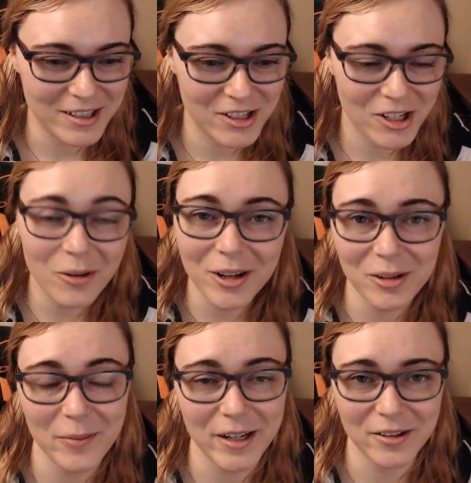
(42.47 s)
showing
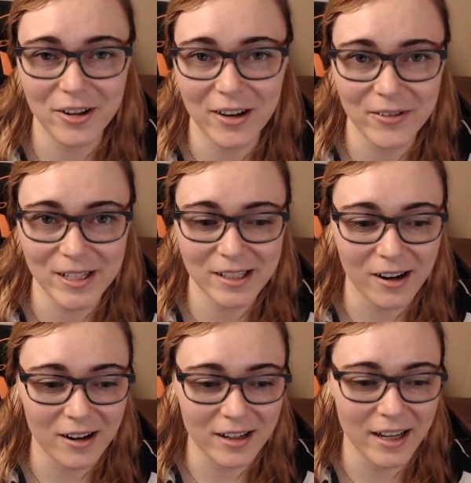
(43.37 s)
you my new graphics
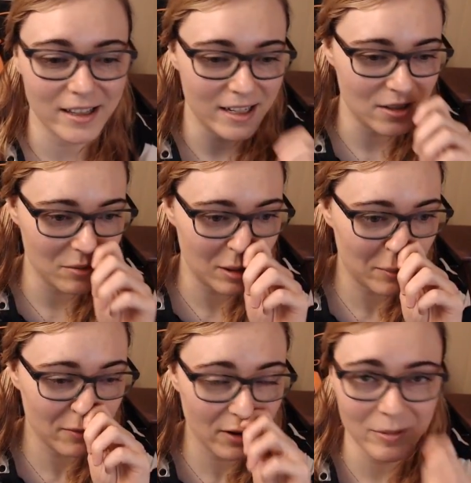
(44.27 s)
card and then doing a
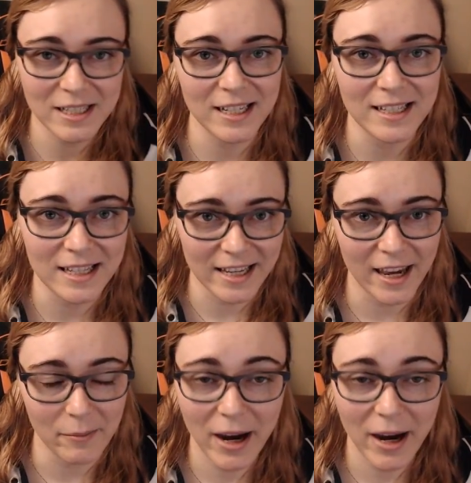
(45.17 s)
performance test in the game.